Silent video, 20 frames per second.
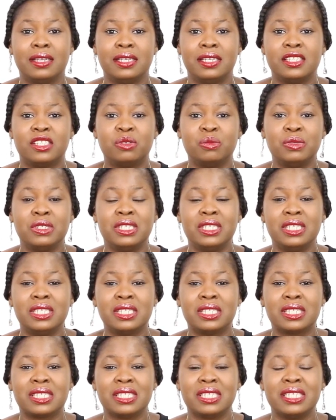It's
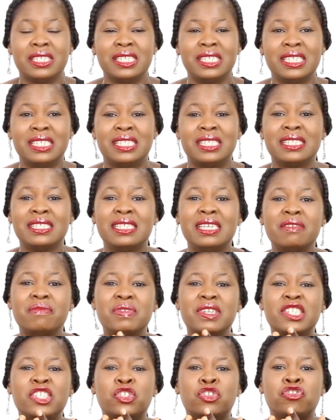
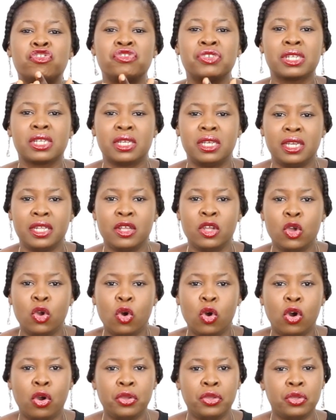given strictly
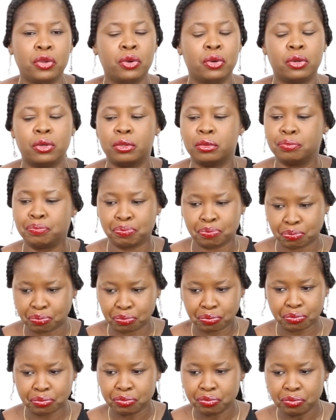on your
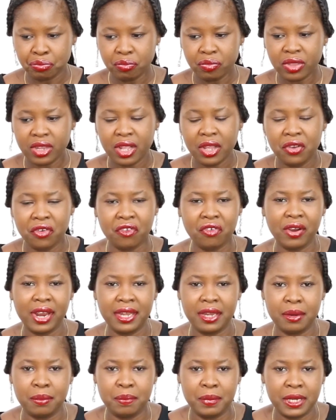
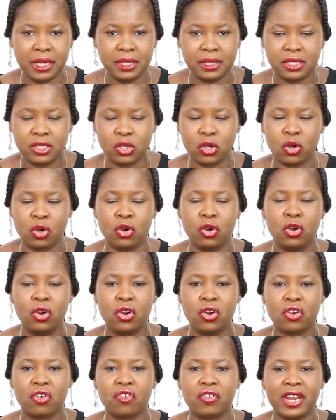credibility or
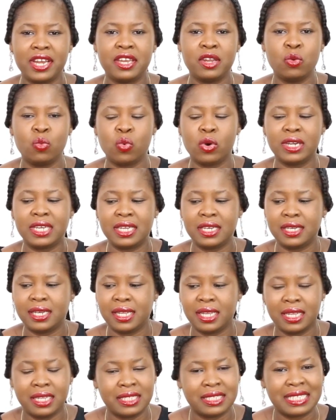
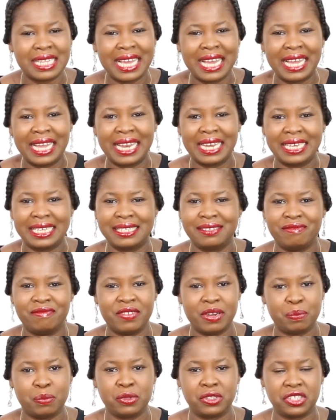creditworthiness and
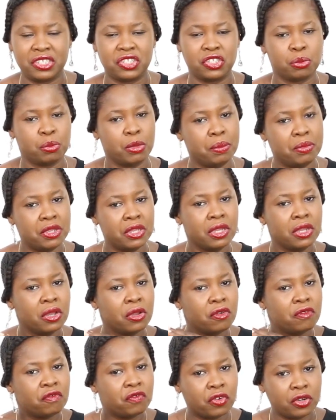reputation, maybe
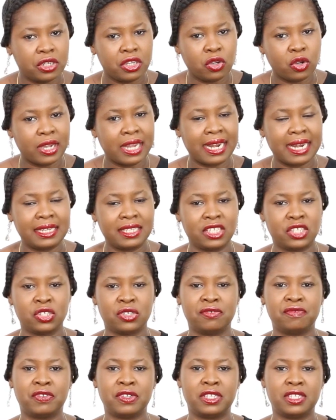for the
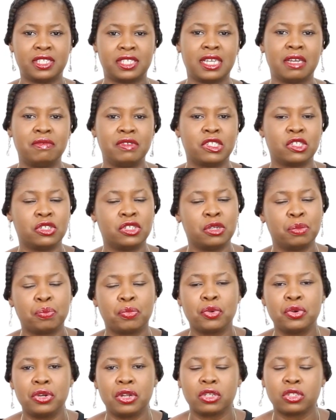organization, for the service or the
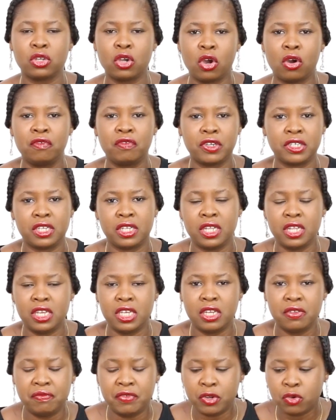product, or for the
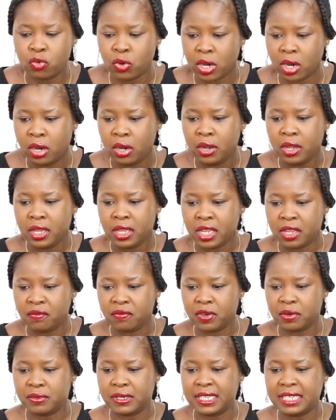individual
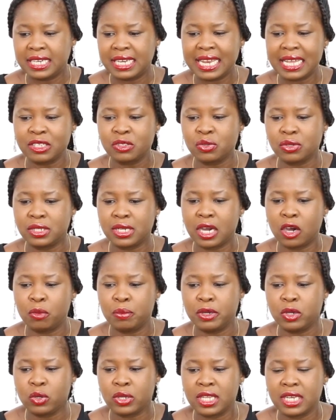involved. And the last one I'll
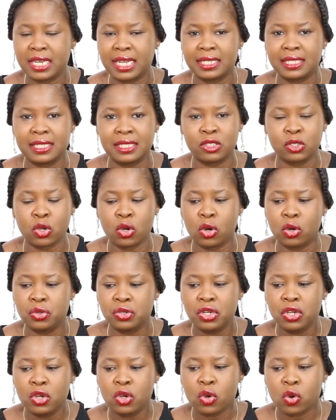be looking at is
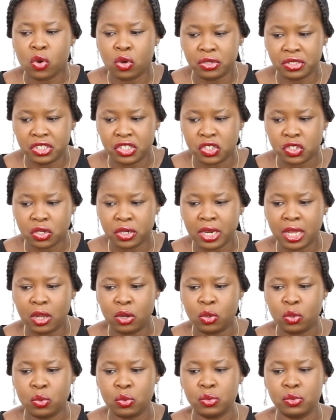called conditional
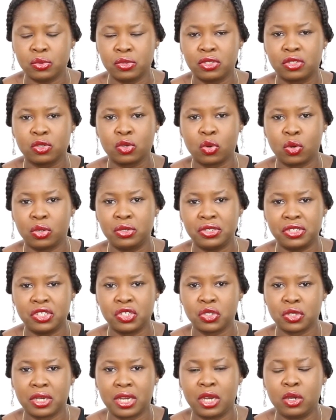loans.
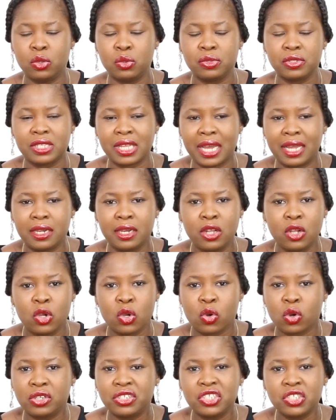Conditional loans. And
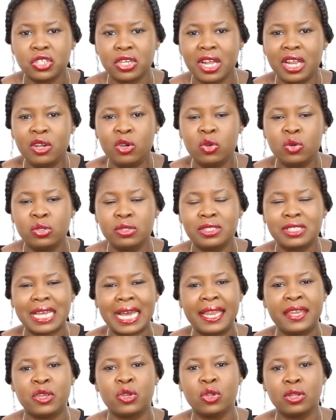conditional loans
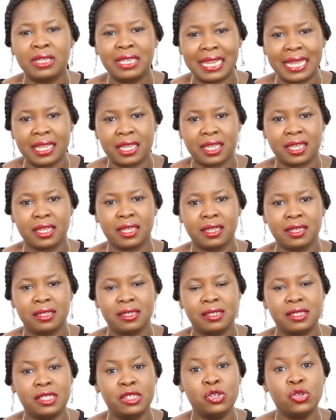are not like
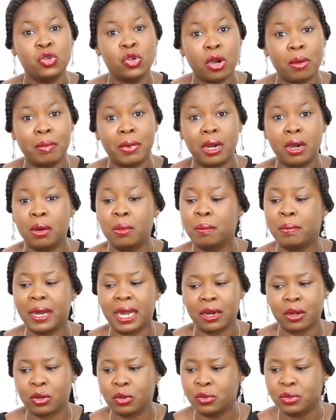the normal
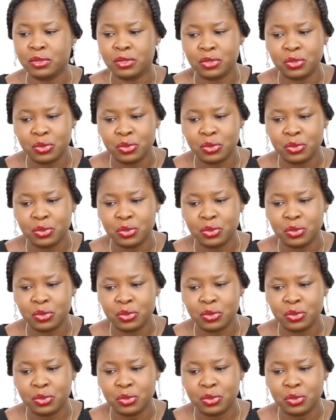bank loans.